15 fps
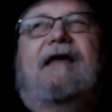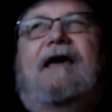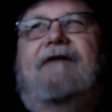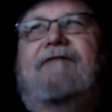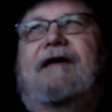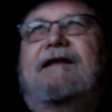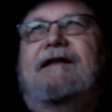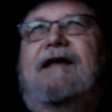They
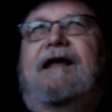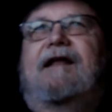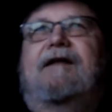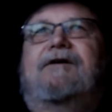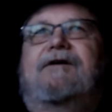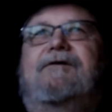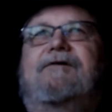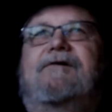have
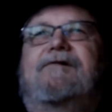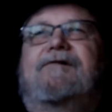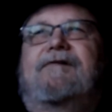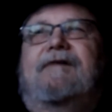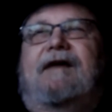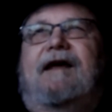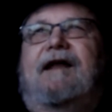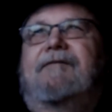antenna
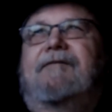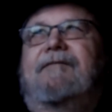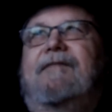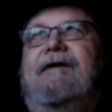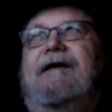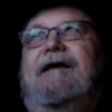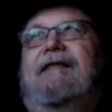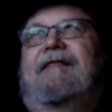tuners in them.
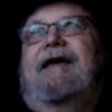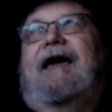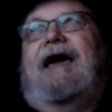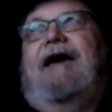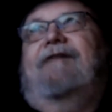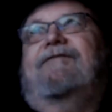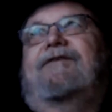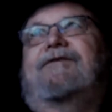They
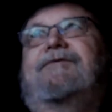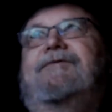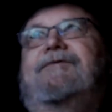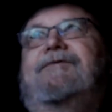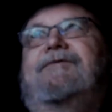have to.